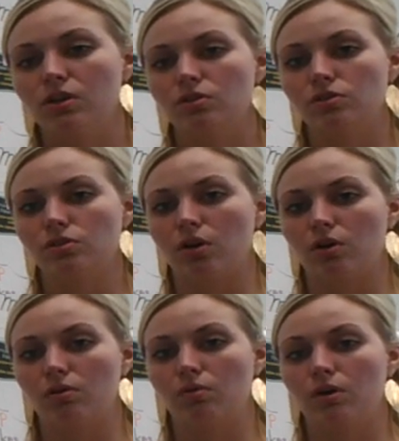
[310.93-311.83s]

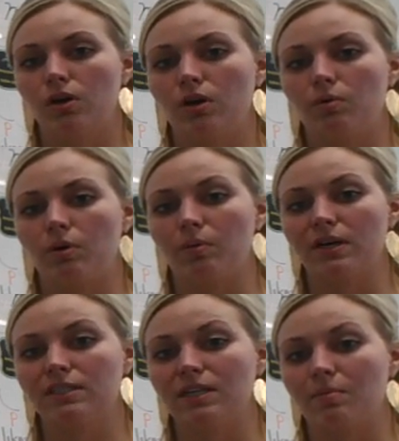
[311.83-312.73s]
So we want
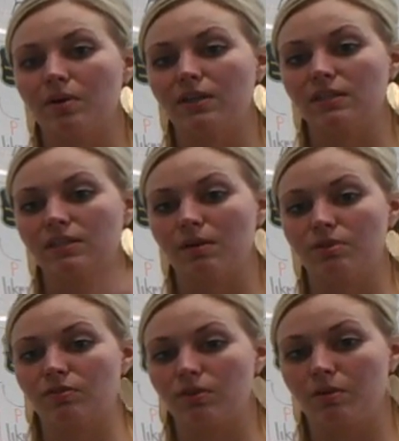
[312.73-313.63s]
to separate the
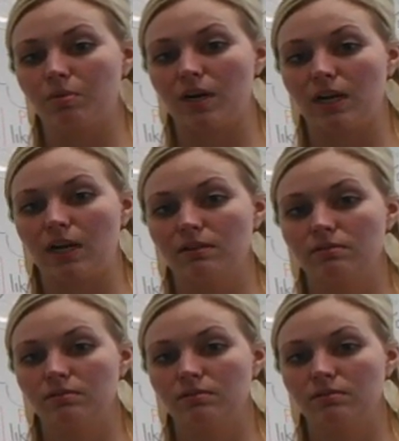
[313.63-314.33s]
subject from the predicate.